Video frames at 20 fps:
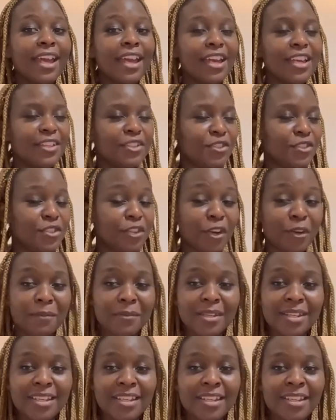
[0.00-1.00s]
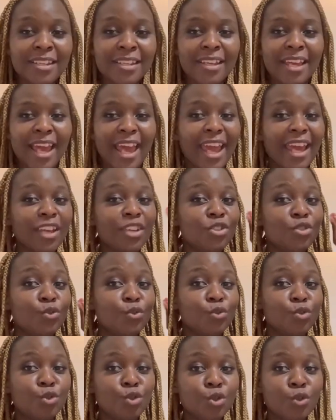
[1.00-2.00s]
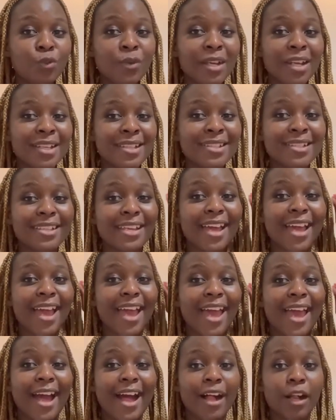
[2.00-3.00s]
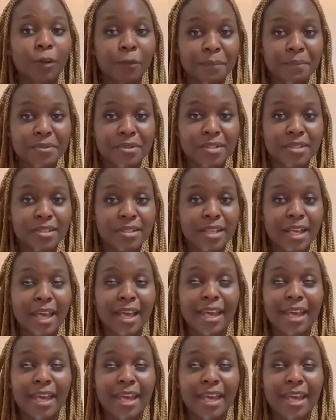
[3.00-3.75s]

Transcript: in Germany, a to-do list helps.